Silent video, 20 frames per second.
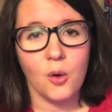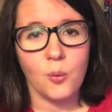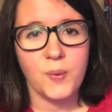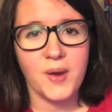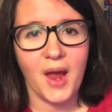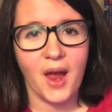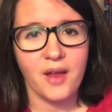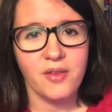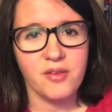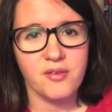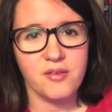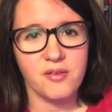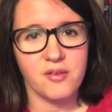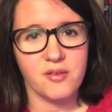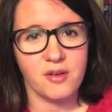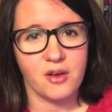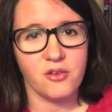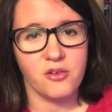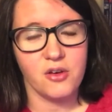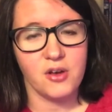We had this
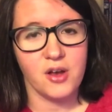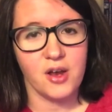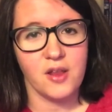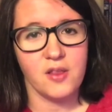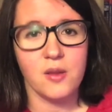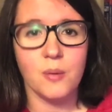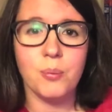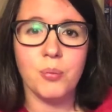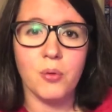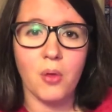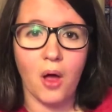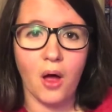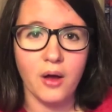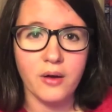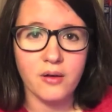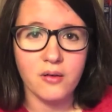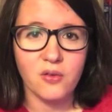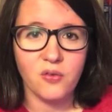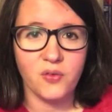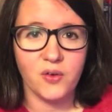discussion in the
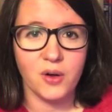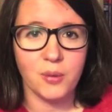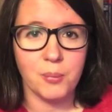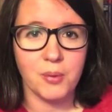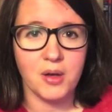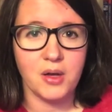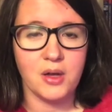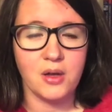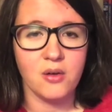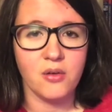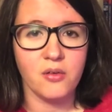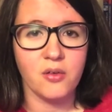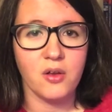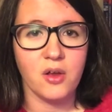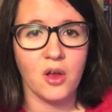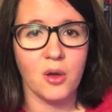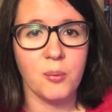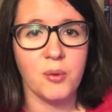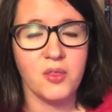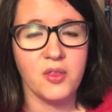blogosphere many years
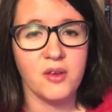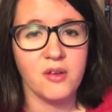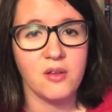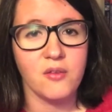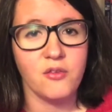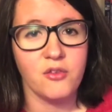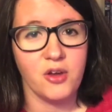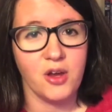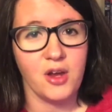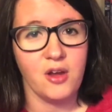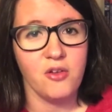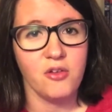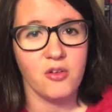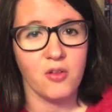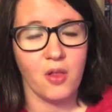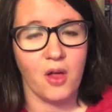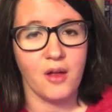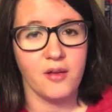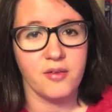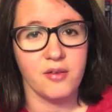ago, but things have changed
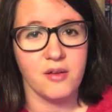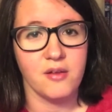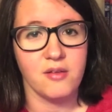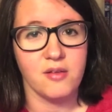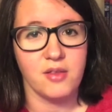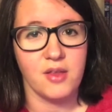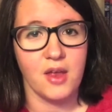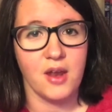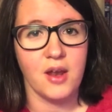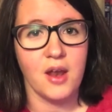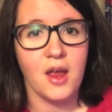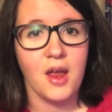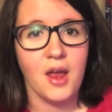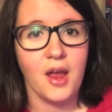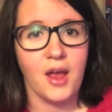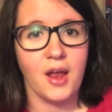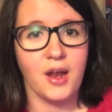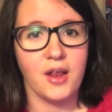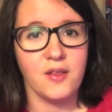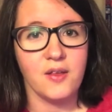a lot since then,
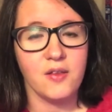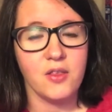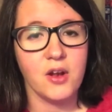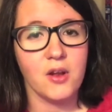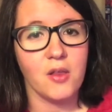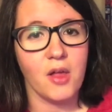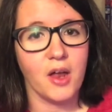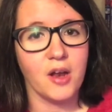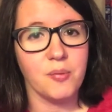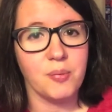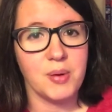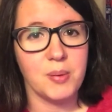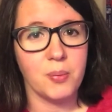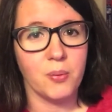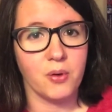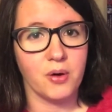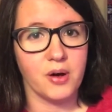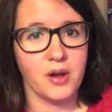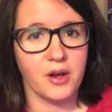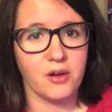and I think that a lot of
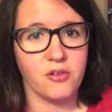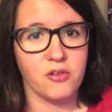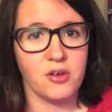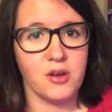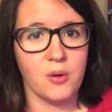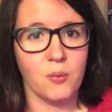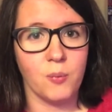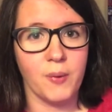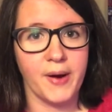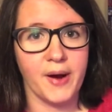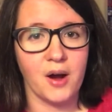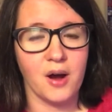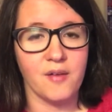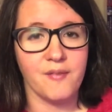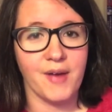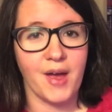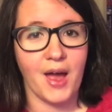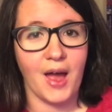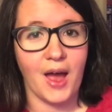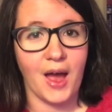people aren't actually aware
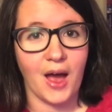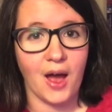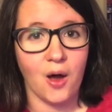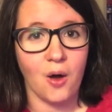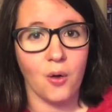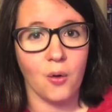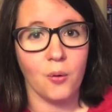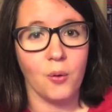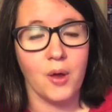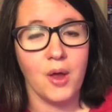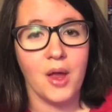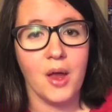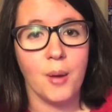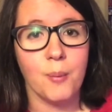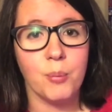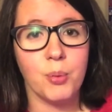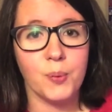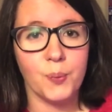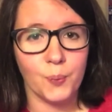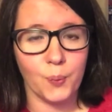of how
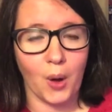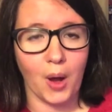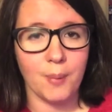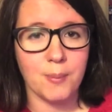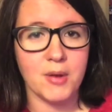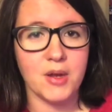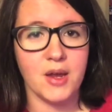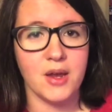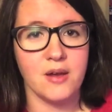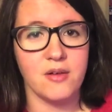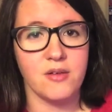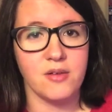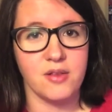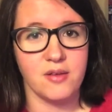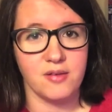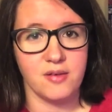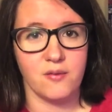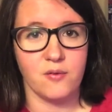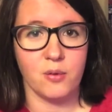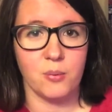prominent
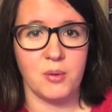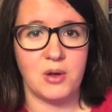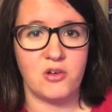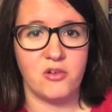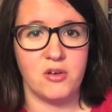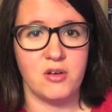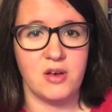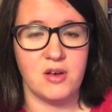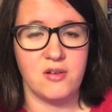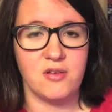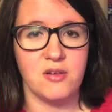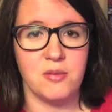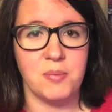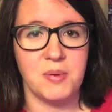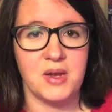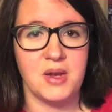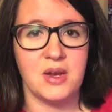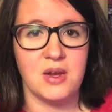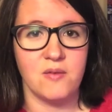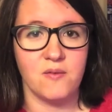this information needs to
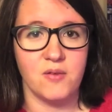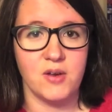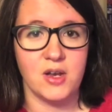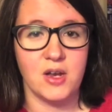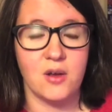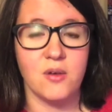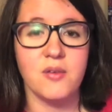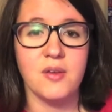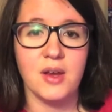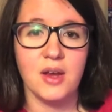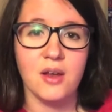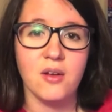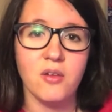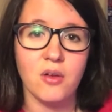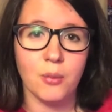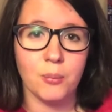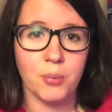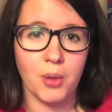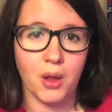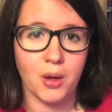be in videos and
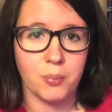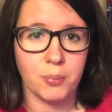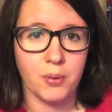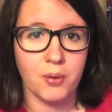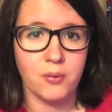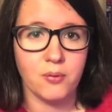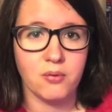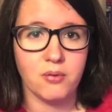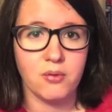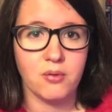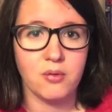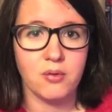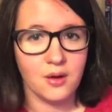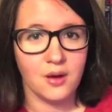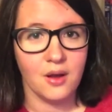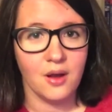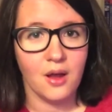on blog posts.